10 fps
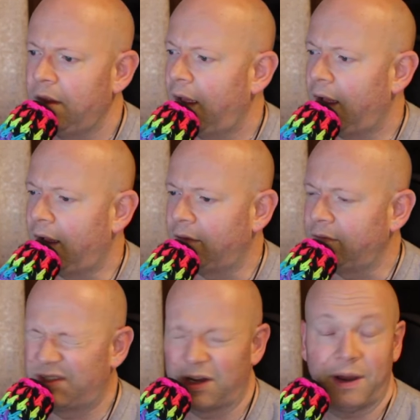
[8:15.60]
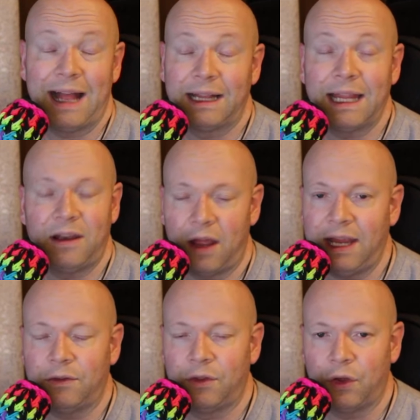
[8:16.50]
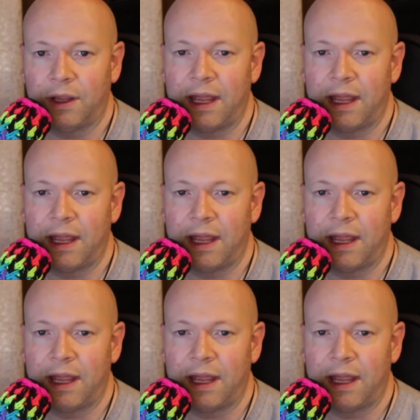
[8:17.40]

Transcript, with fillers: sorry, LA Knight took